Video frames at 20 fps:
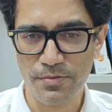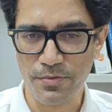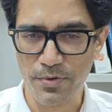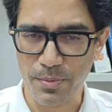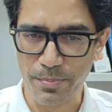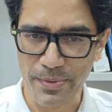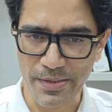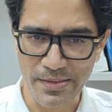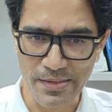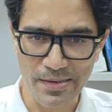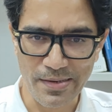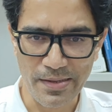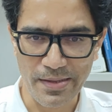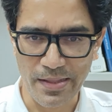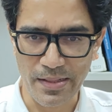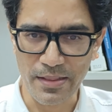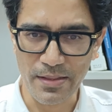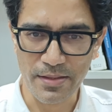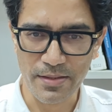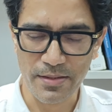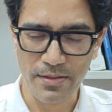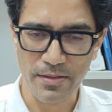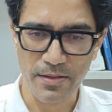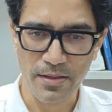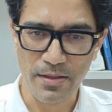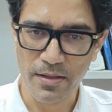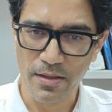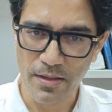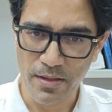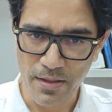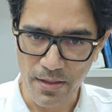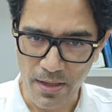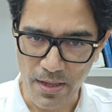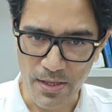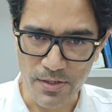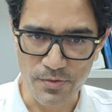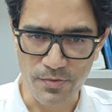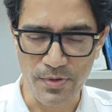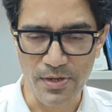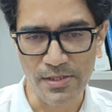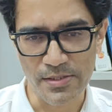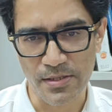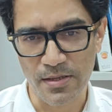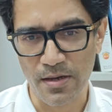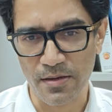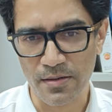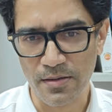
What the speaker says: for better health as well as